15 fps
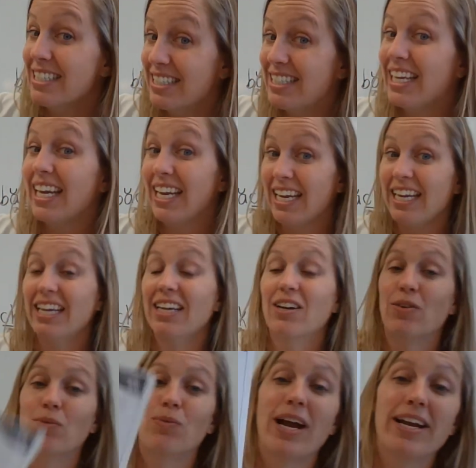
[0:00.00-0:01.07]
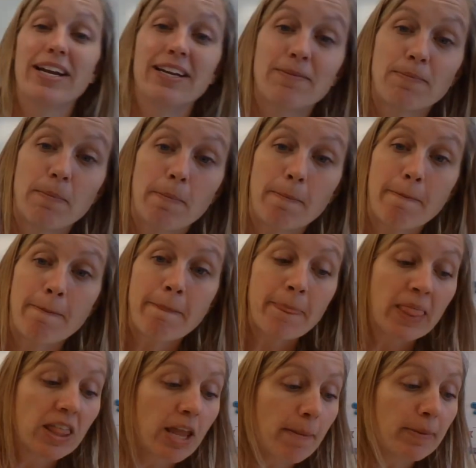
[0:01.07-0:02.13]
D. Write it.
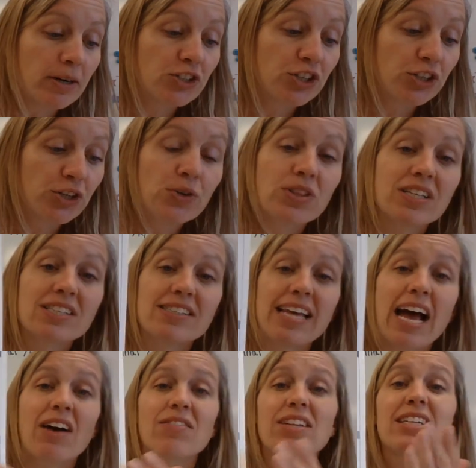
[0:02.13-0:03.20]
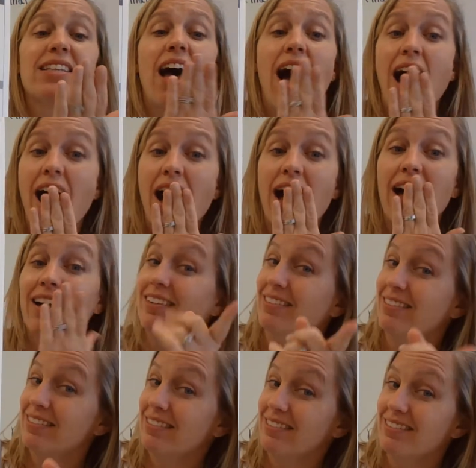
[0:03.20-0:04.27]
Number 2, the sound is
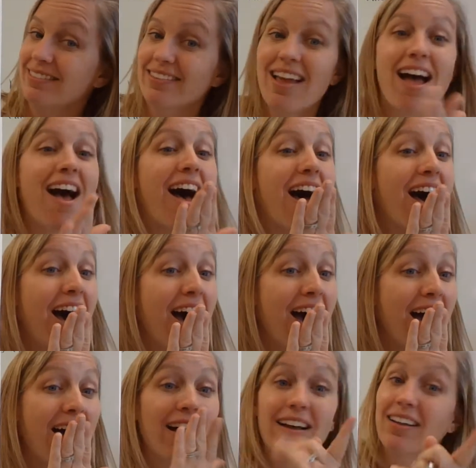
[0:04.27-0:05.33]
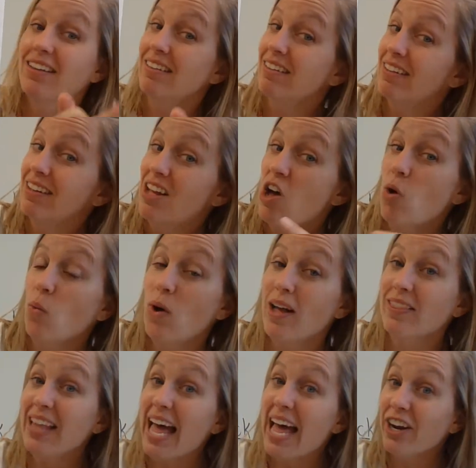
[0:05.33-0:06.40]
H.
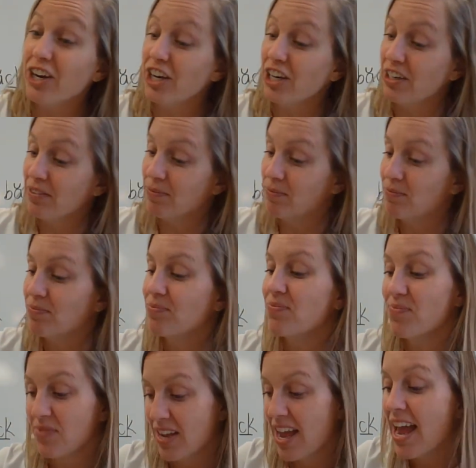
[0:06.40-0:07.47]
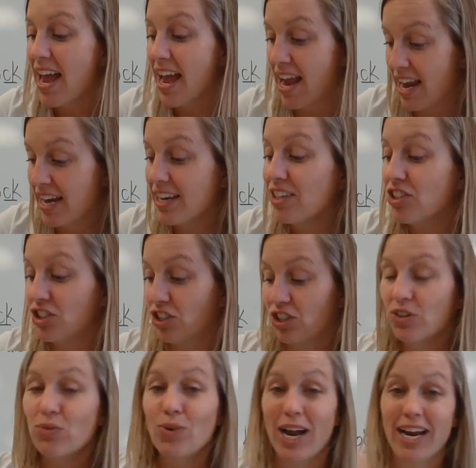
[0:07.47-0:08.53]
What letter? H.
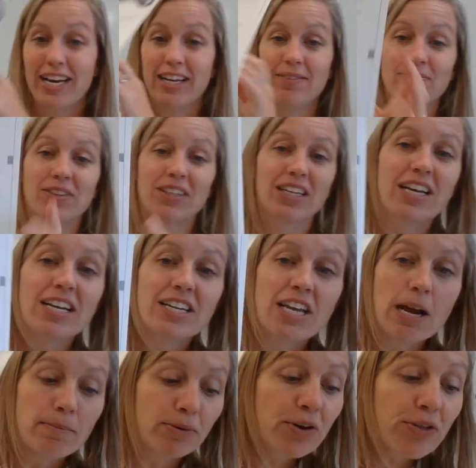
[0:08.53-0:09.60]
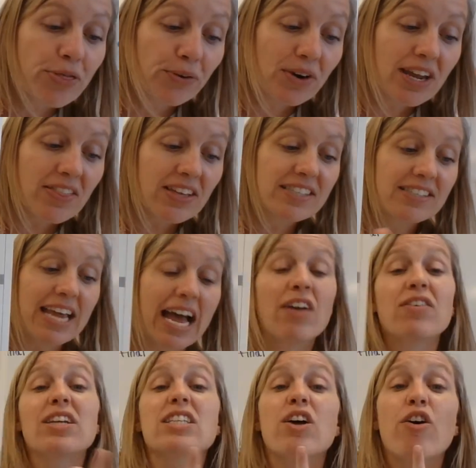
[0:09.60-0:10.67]
Write it. Number 3, the
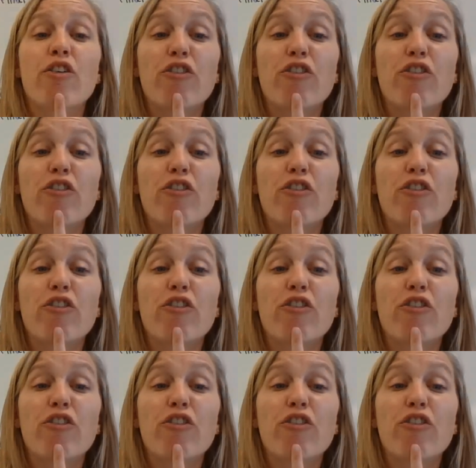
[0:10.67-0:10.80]
sound is